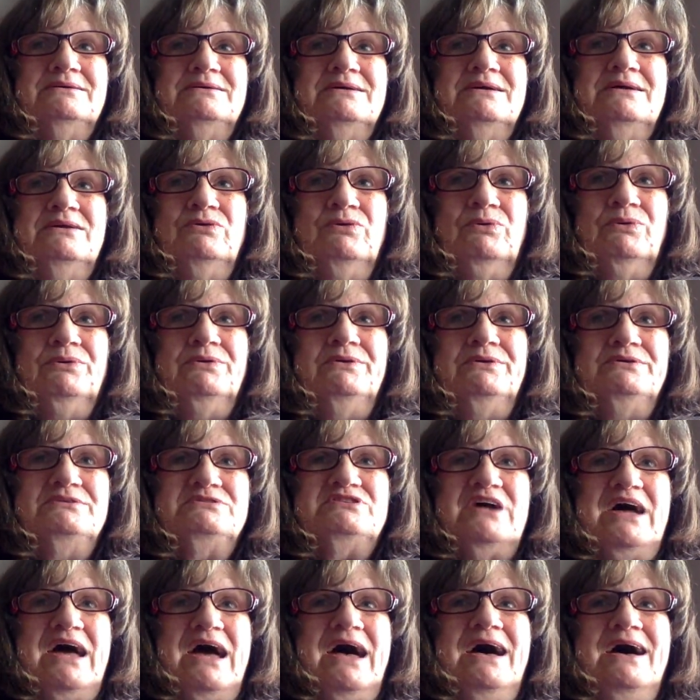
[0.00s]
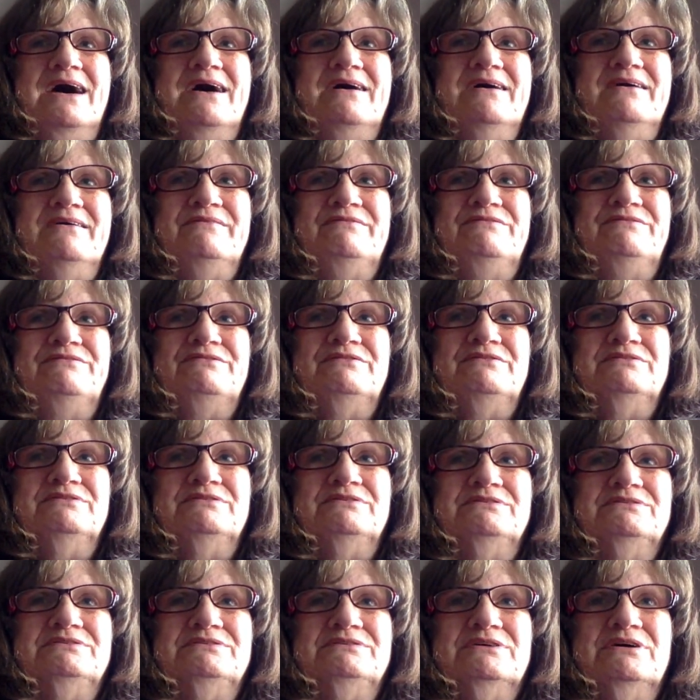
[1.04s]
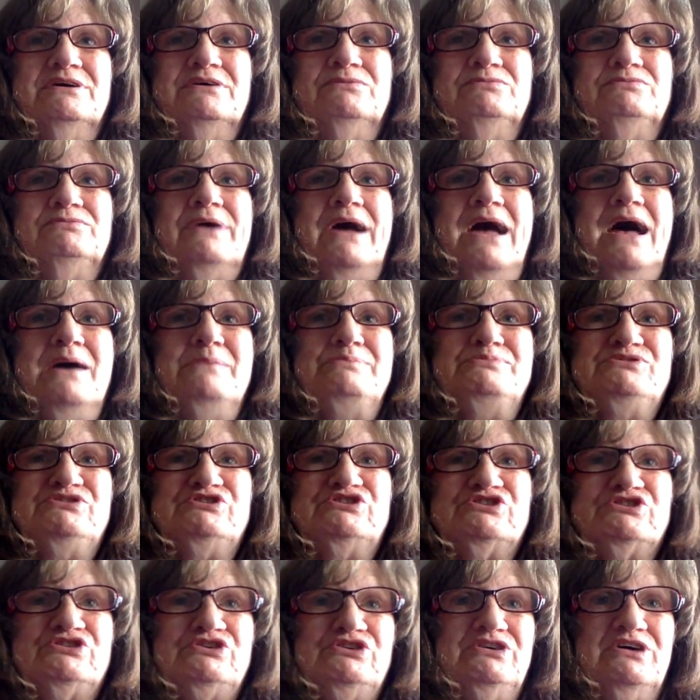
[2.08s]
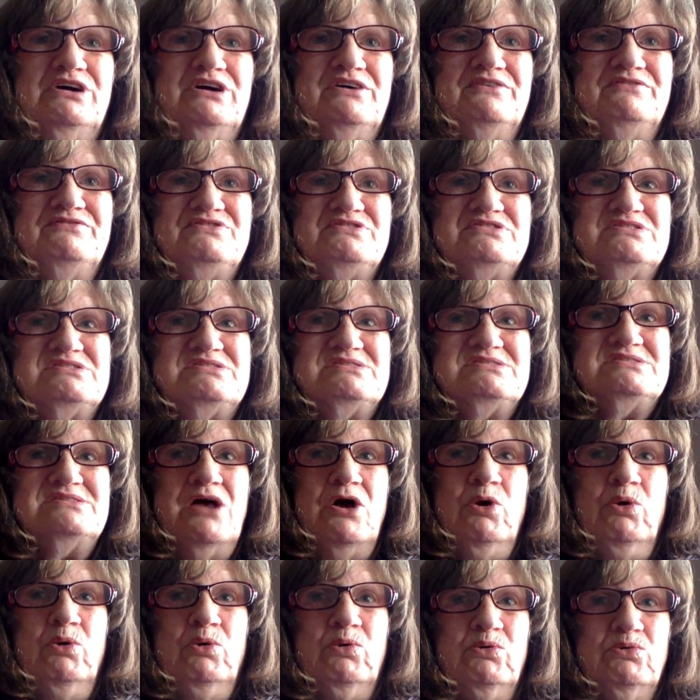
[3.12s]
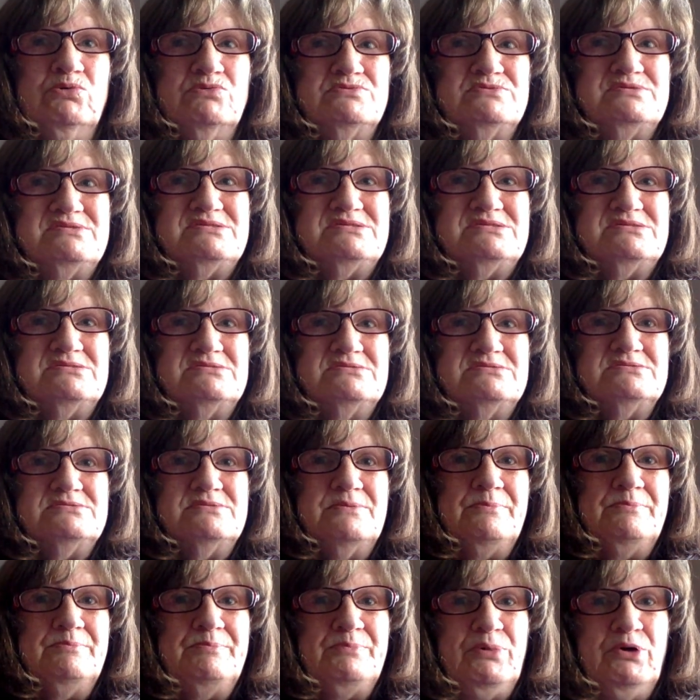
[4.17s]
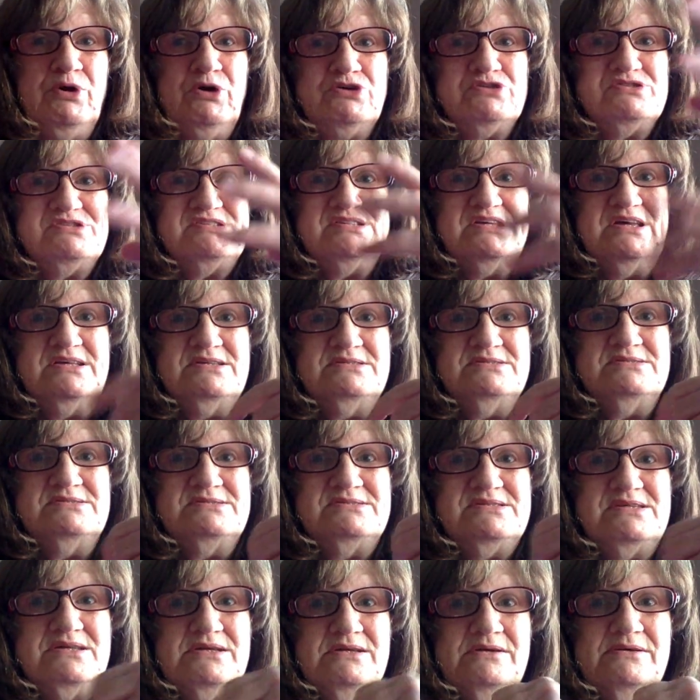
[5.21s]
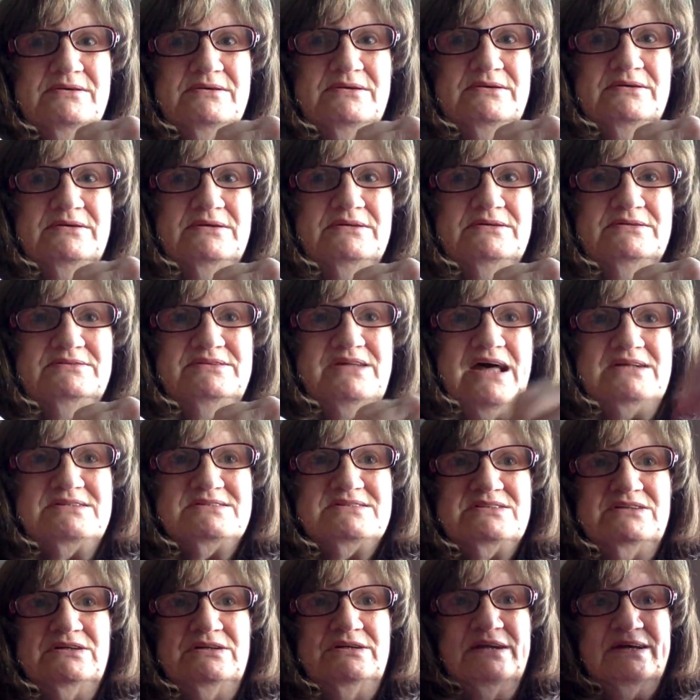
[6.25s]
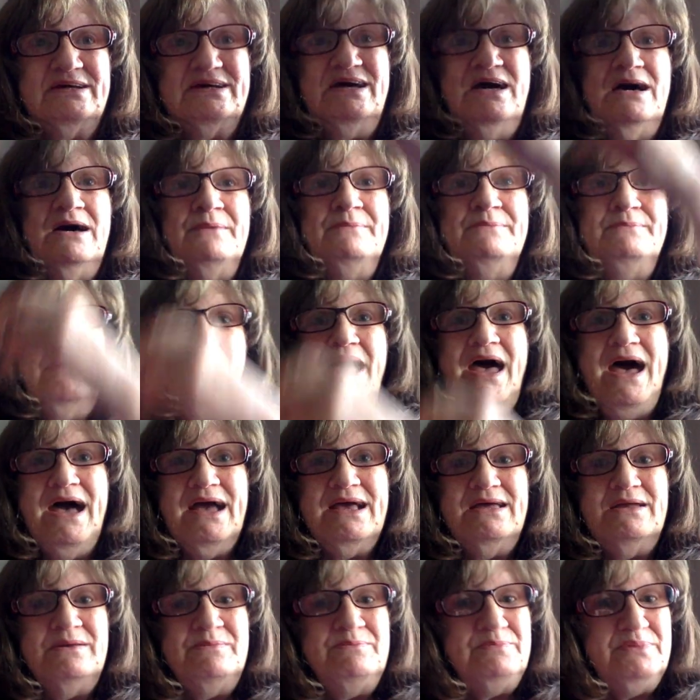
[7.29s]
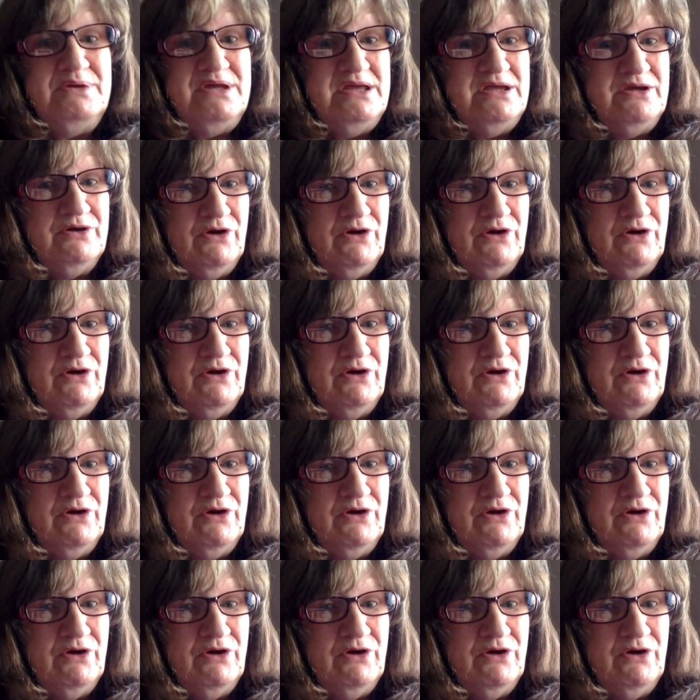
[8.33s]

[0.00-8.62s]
In order to have a rapture of souls, persons, that's going to come back and be